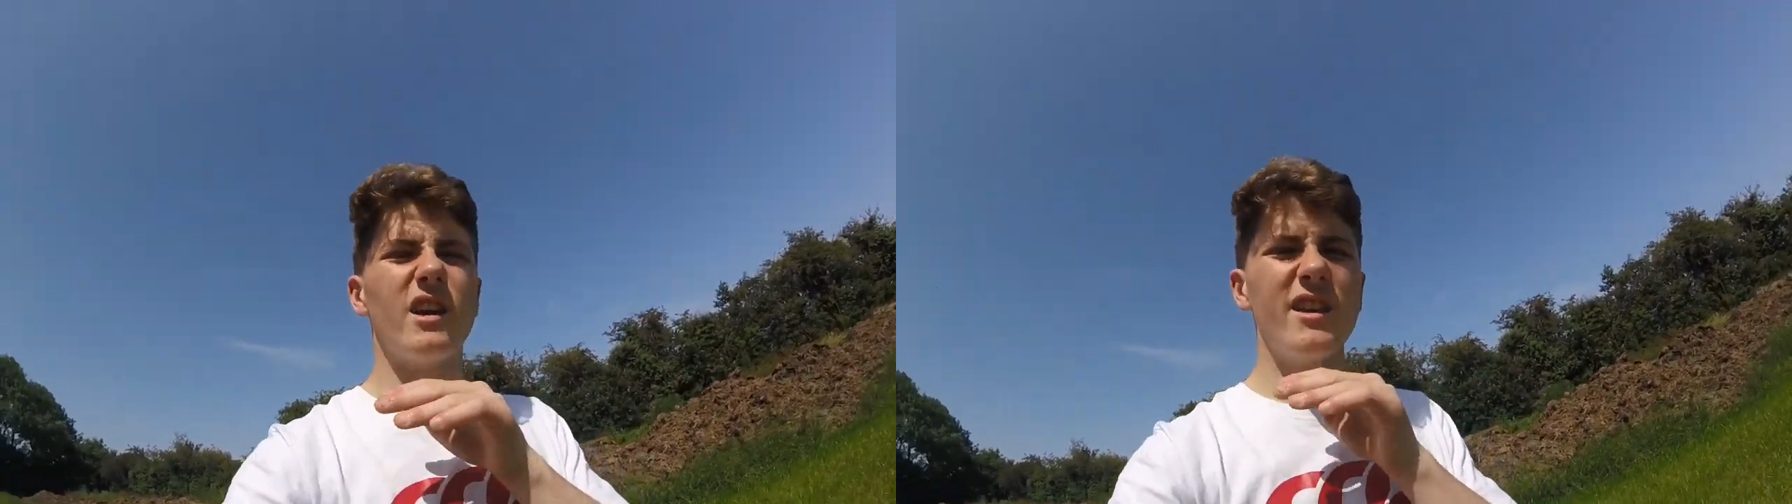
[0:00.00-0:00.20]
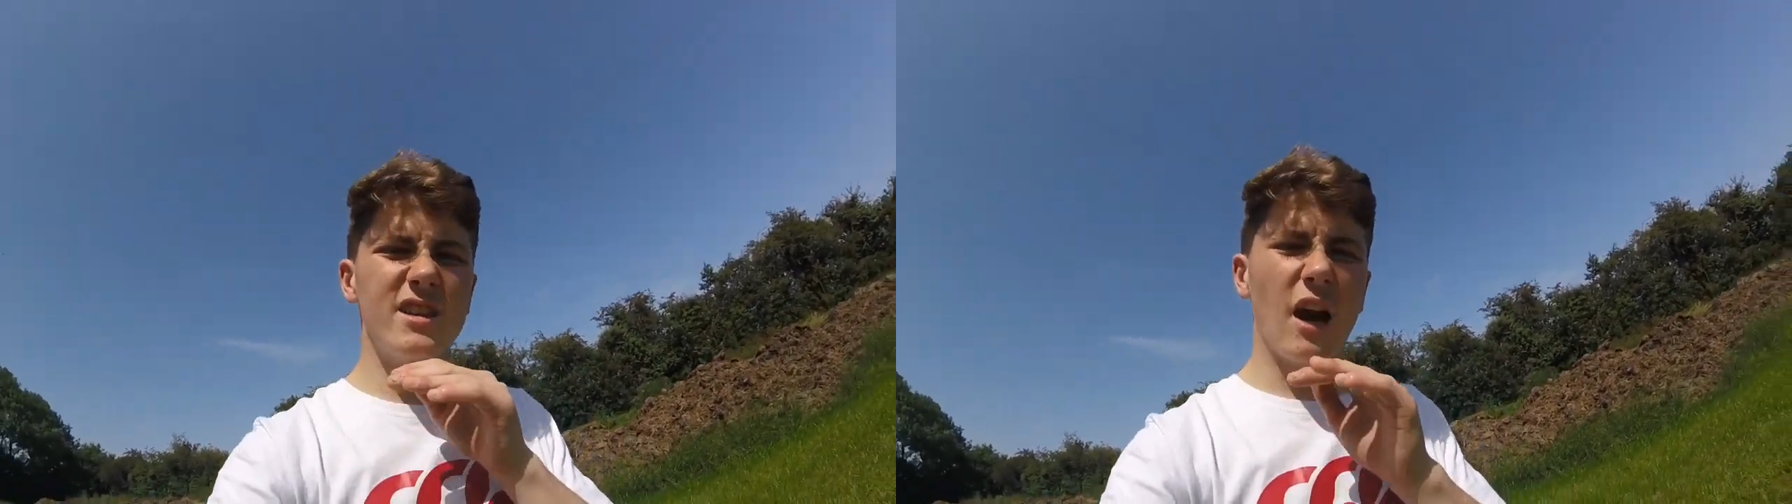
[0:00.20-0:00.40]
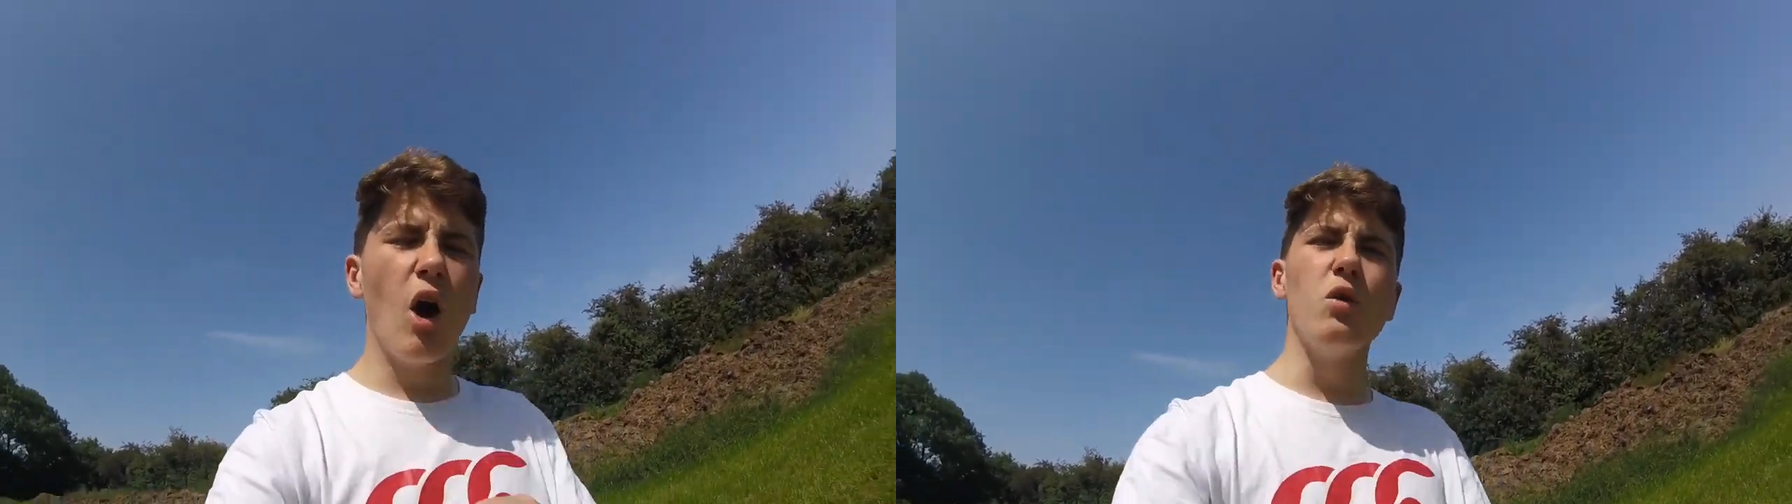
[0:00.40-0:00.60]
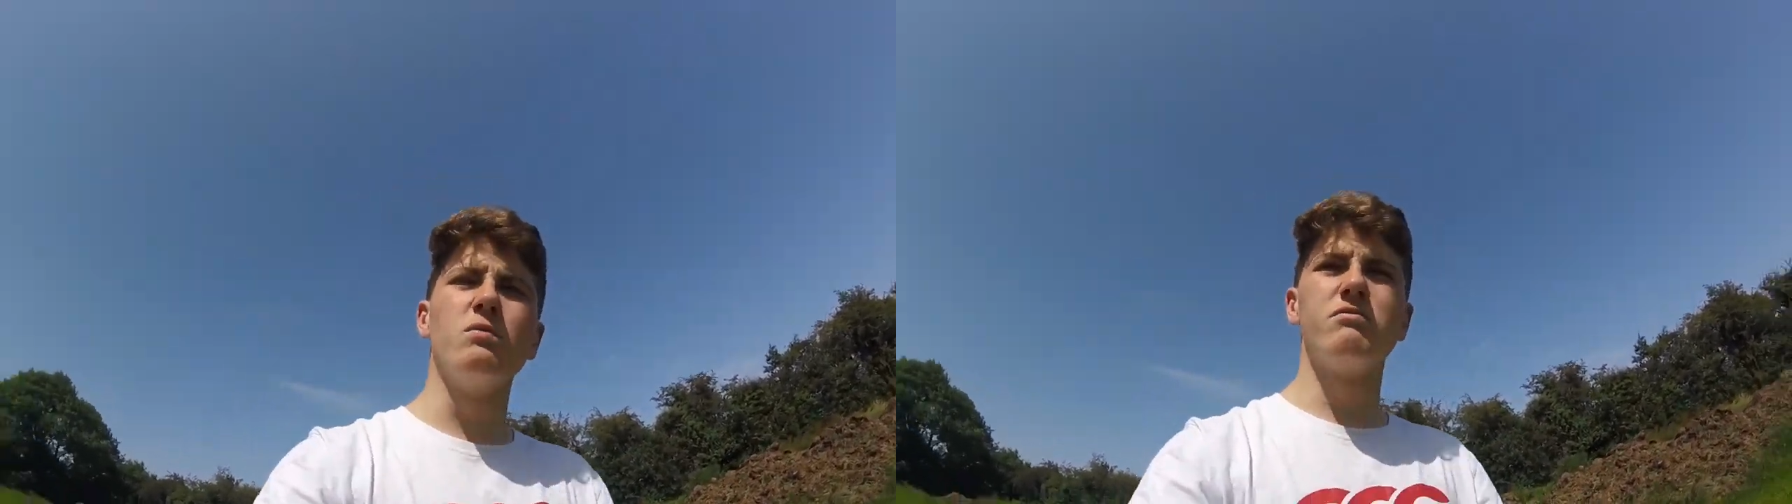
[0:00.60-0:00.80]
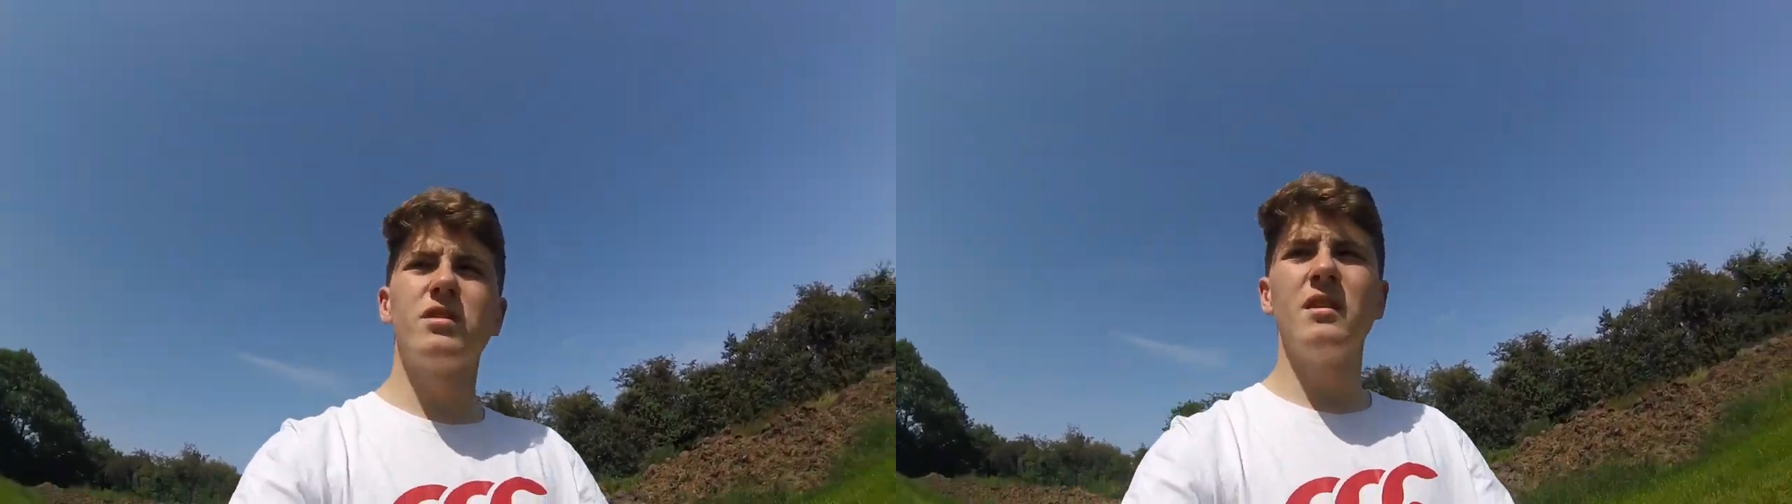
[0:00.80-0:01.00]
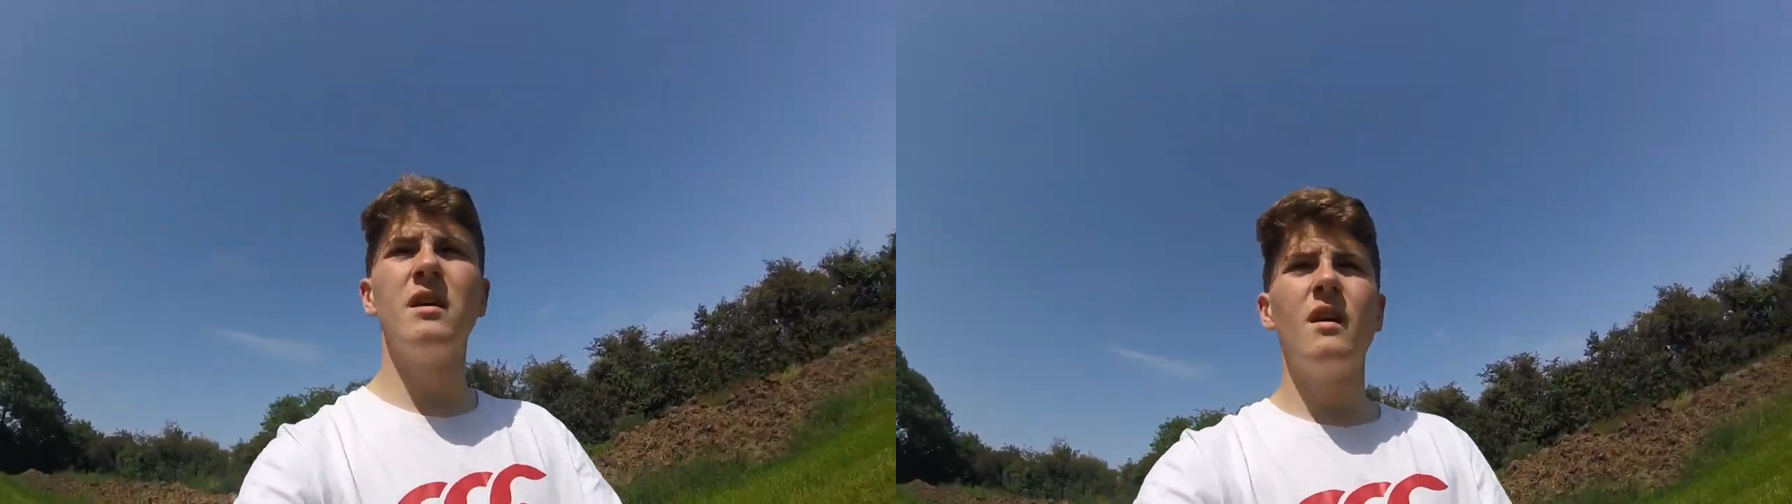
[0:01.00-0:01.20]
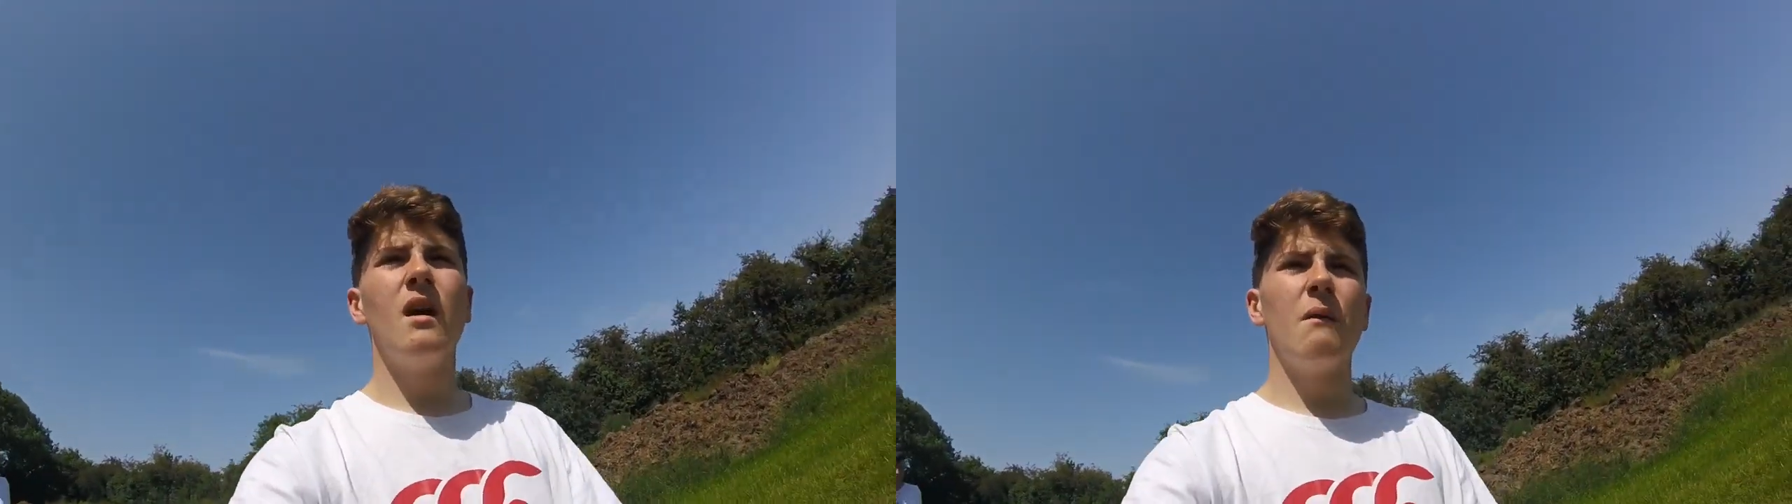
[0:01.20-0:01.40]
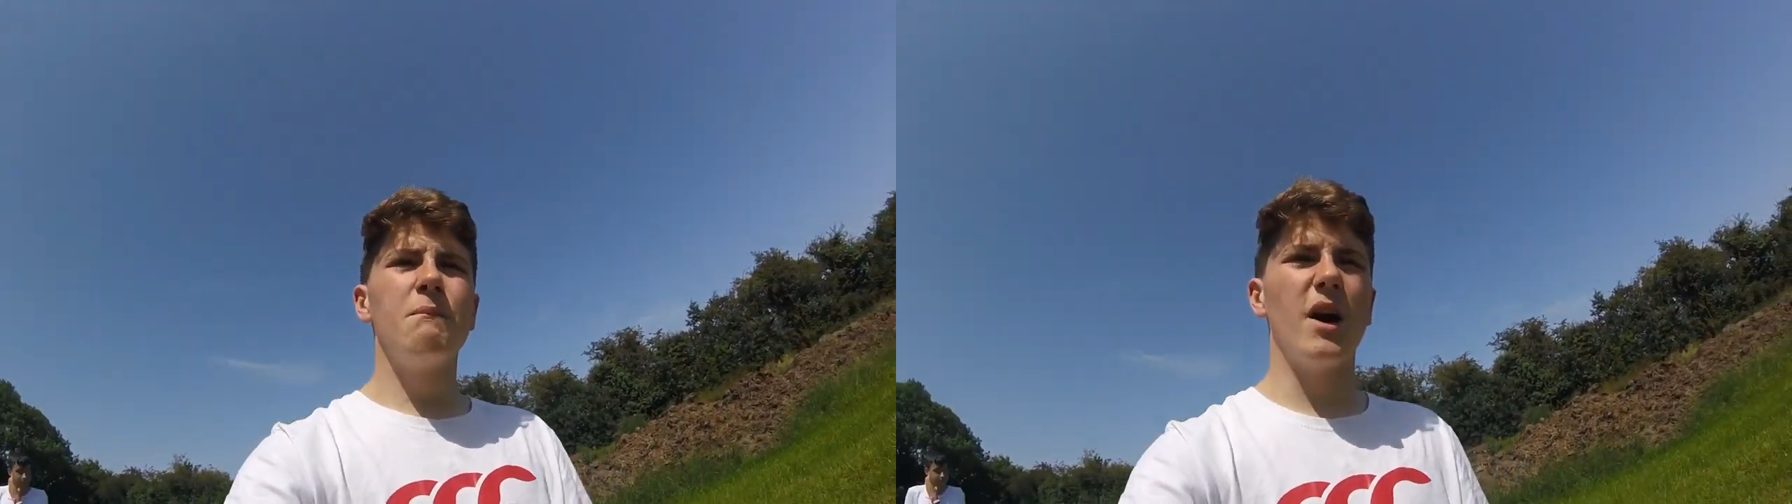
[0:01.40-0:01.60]
I think it's owned,
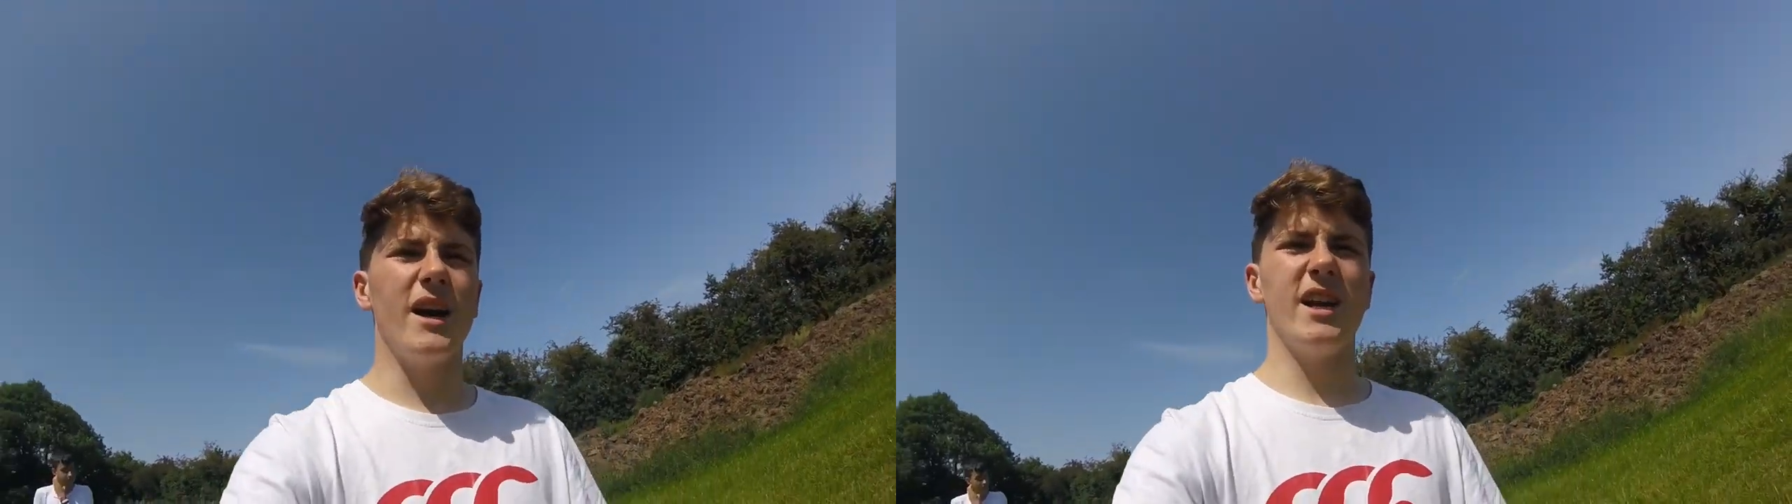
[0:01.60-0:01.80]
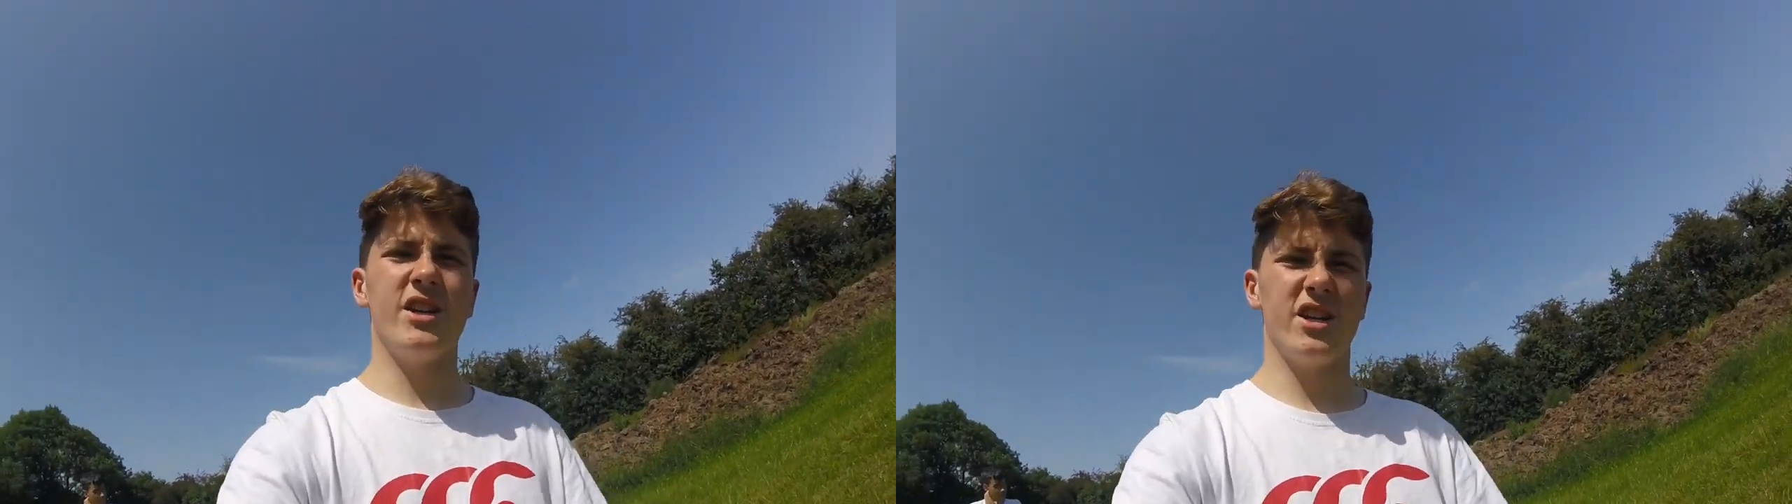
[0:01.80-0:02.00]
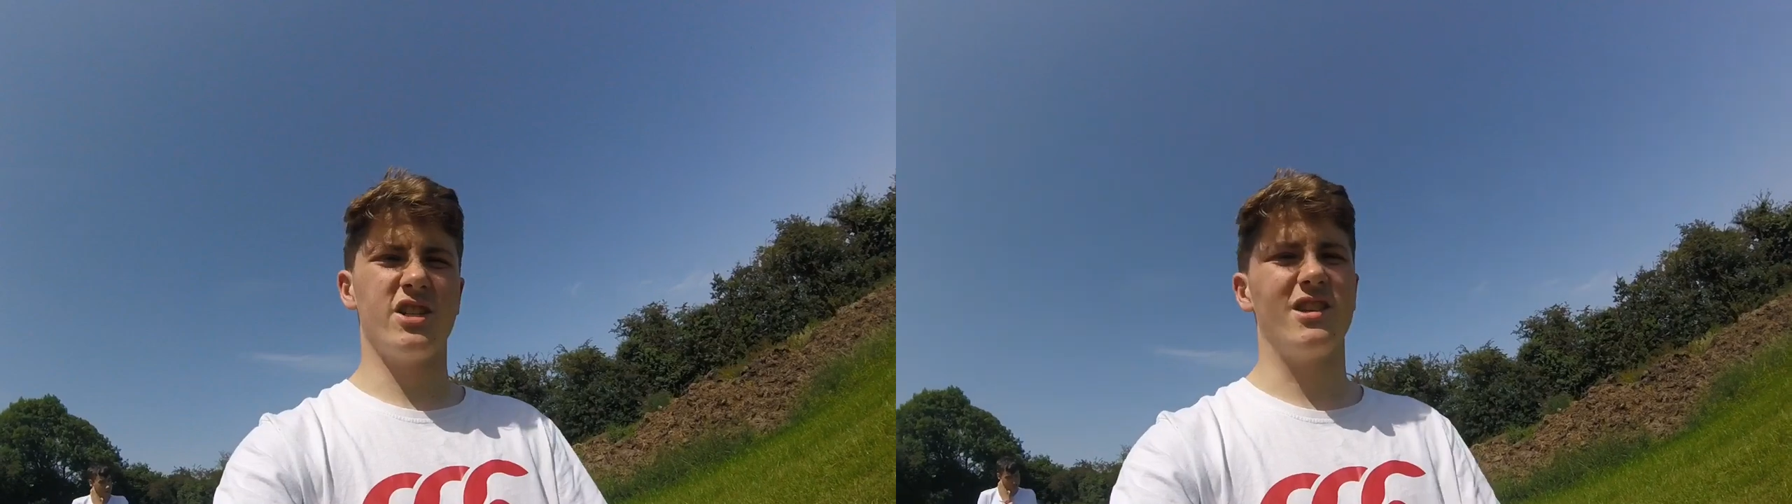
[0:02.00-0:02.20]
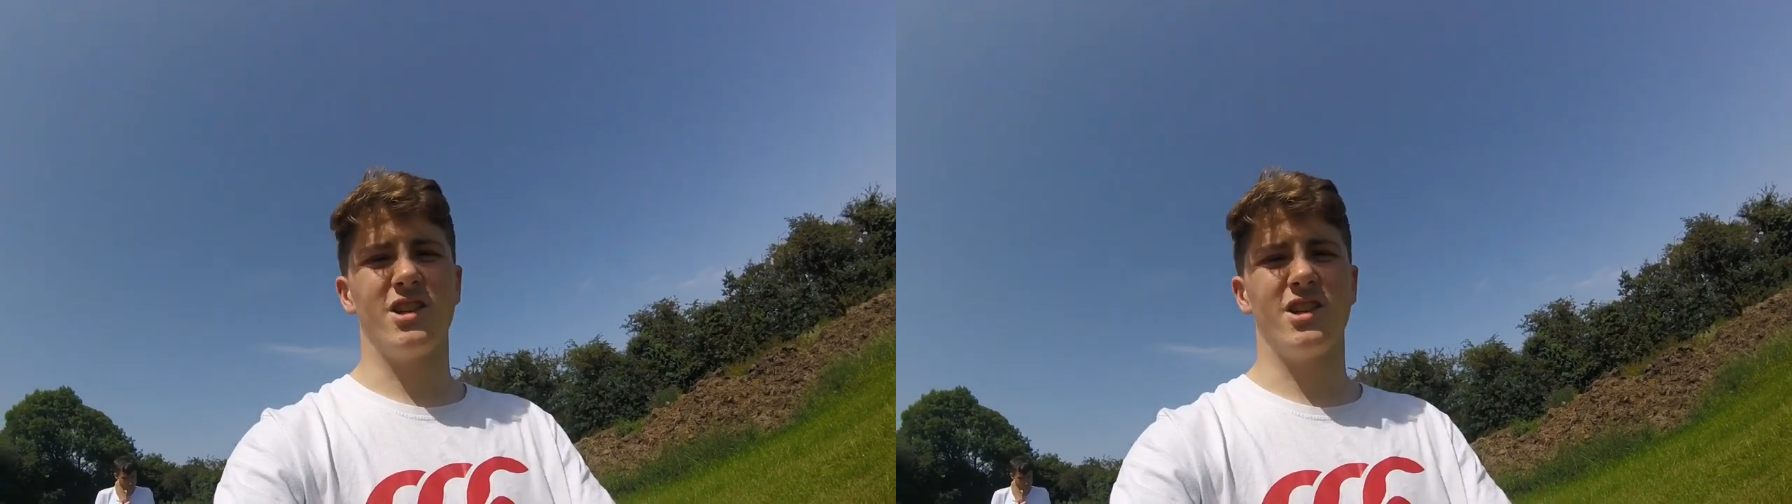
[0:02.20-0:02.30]
but it's just